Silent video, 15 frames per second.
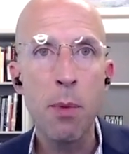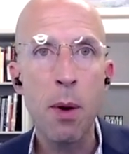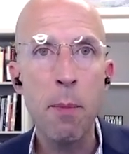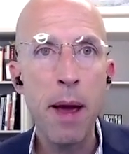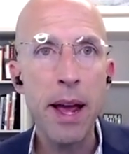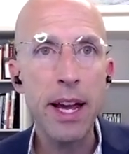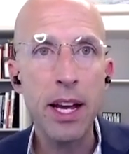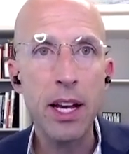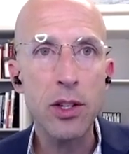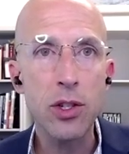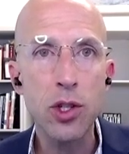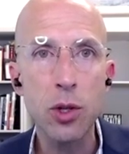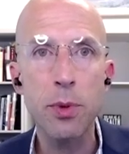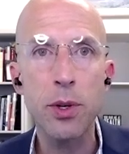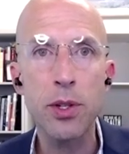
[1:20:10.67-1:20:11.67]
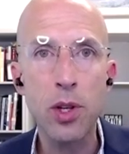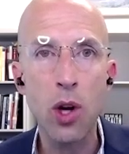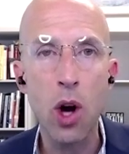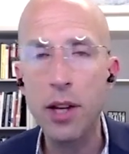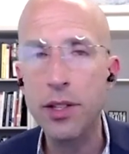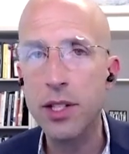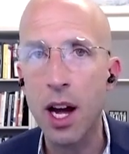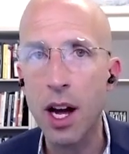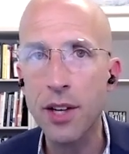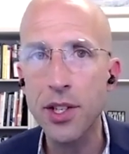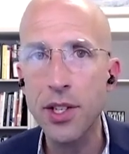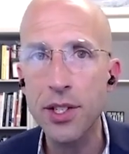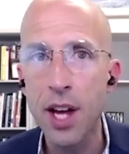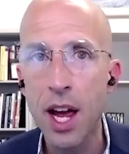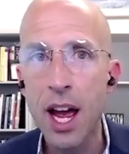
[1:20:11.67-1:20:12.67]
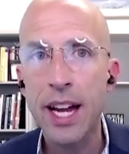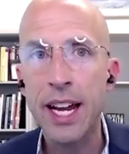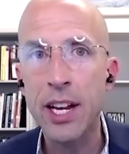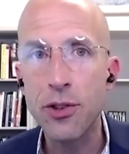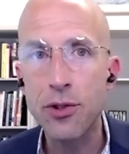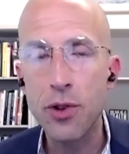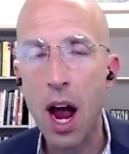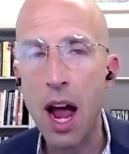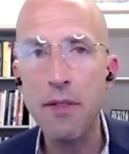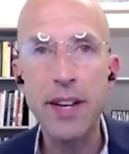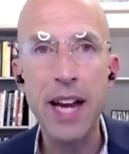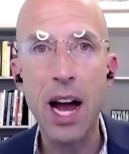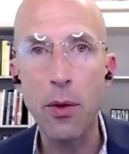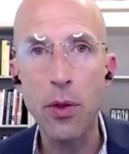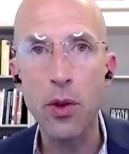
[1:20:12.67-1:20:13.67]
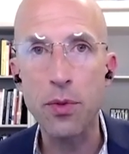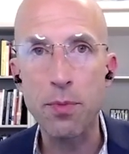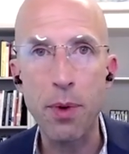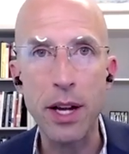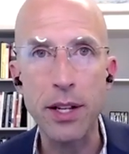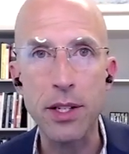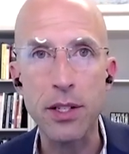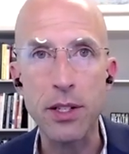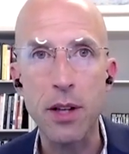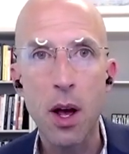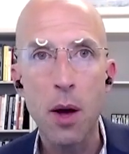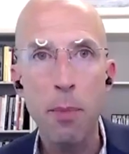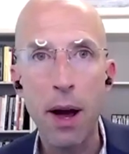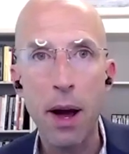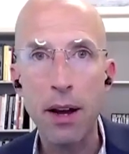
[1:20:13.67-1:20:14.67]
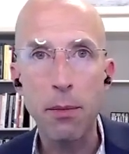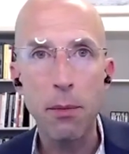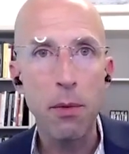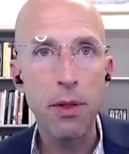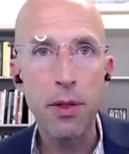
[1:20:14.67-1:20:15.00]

but making consumers cost conscious can drive down those prices by